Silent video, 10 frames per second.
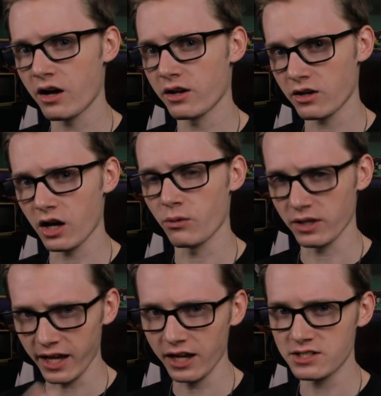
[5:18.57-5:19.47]
Hanekawa
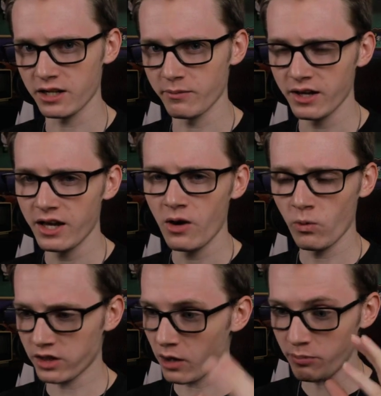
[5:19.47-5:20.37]
liked him
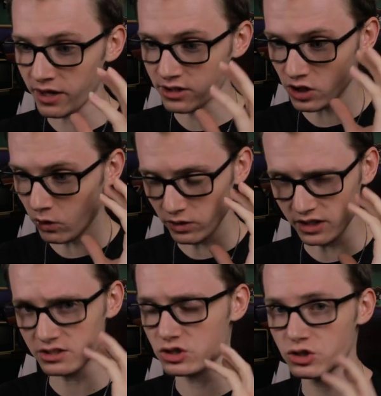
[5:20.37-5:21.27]
without being told
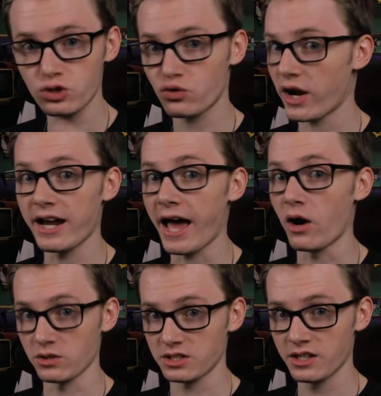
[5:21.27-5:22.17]
it straight
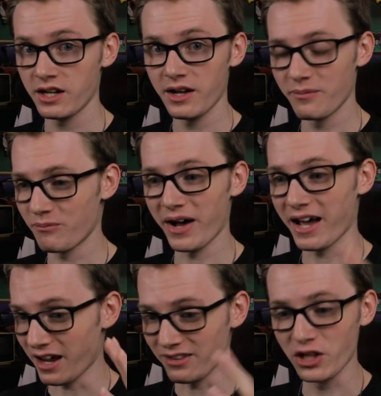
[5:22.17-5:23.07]
out. by
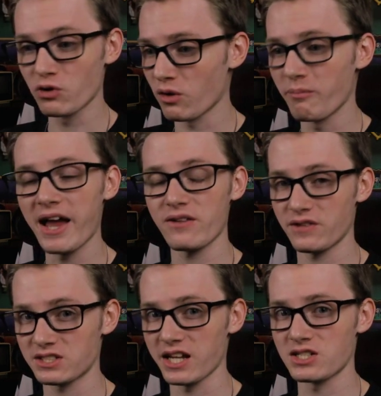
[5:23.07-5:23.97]
a literal
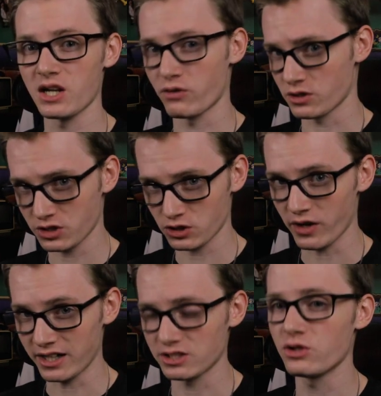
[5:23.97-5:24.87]
manifestation of her
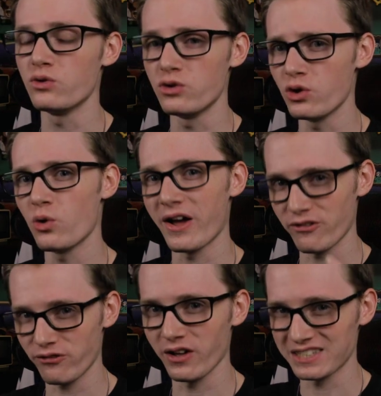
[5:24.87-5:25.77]
stress who knew
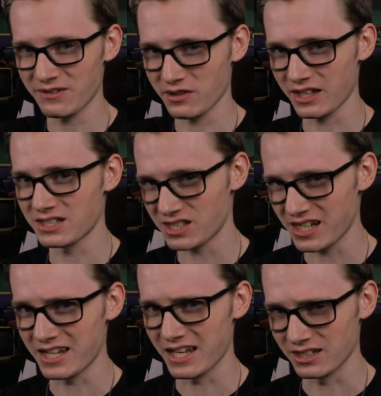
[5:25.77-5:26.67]
and felt everything
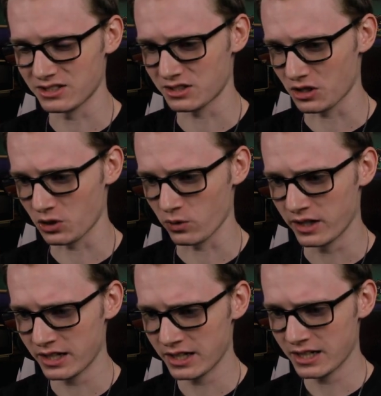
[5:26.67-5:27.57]
she did, so...
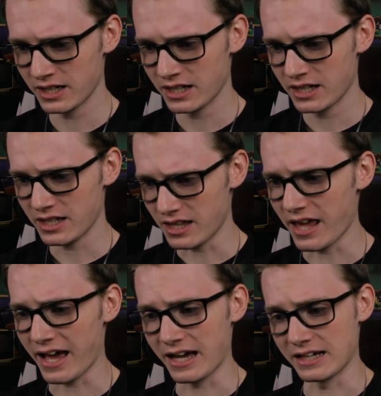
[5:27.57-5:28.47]

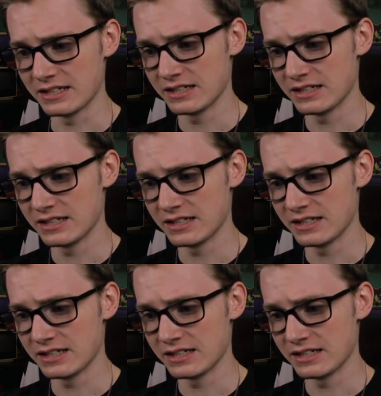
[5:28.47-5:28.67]
yeah.